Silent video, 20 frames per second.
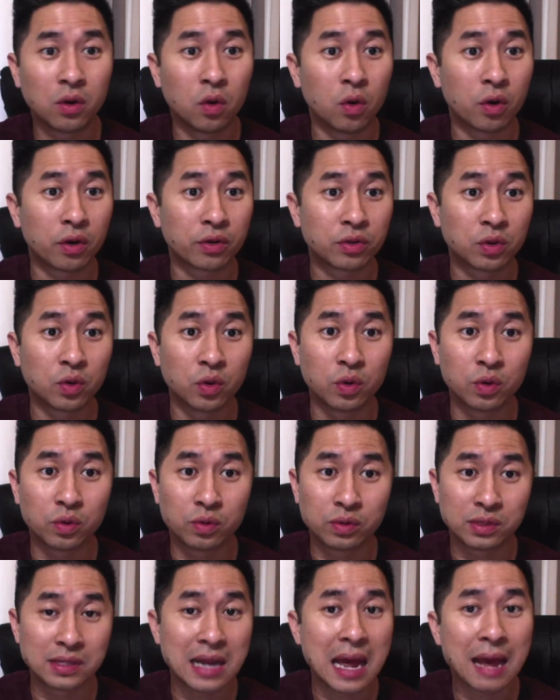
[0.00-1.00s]
or through
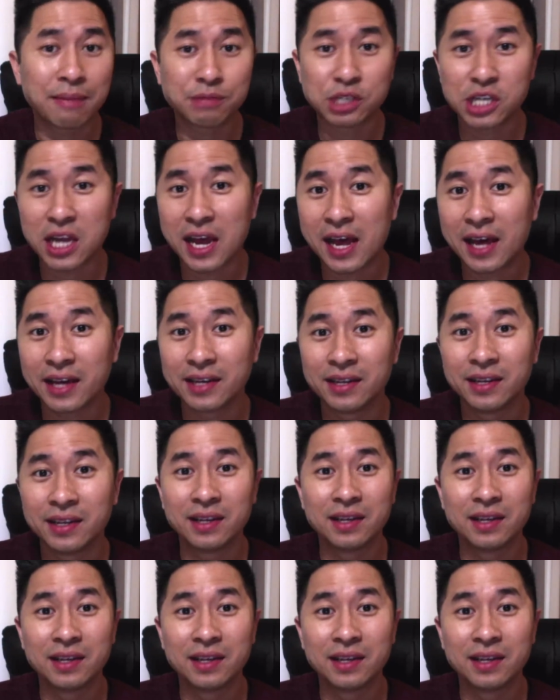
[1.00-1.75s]
Snapchat.